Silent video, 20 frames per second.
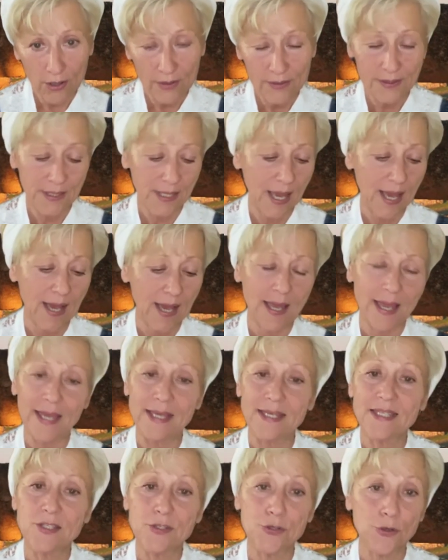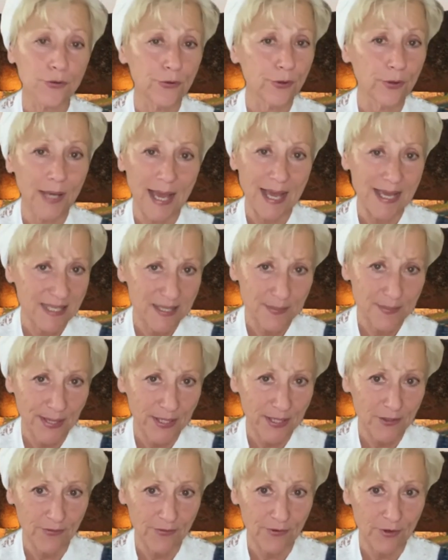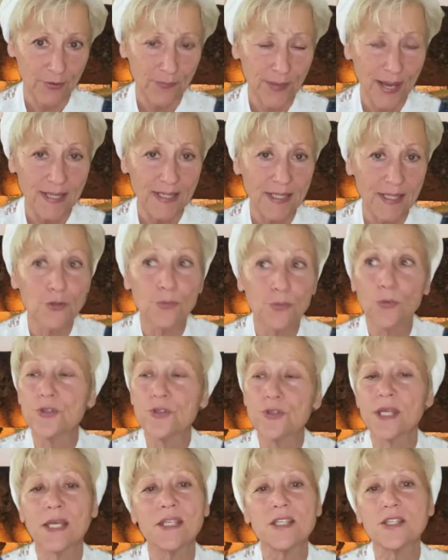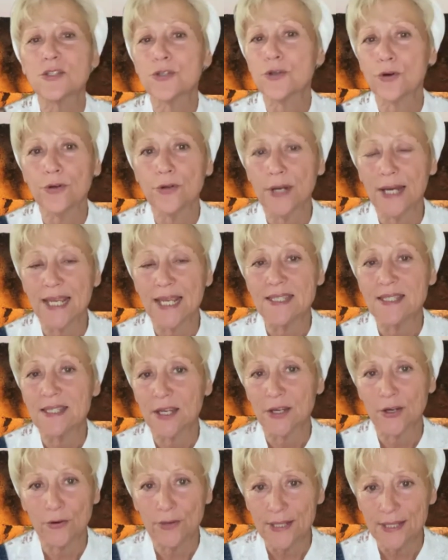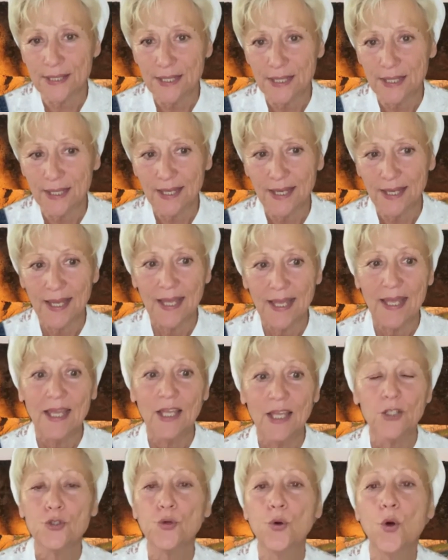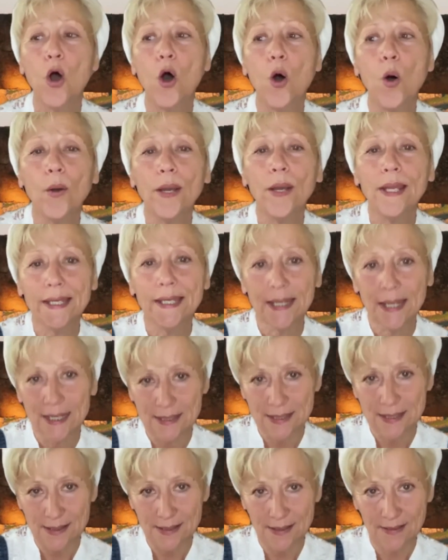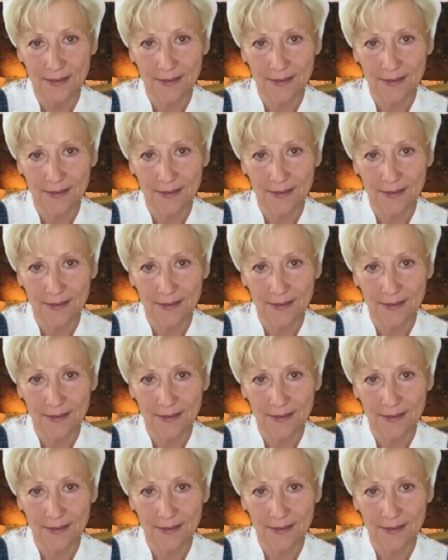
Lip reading: the external aspect of our body, the most external exteriority, to holiness.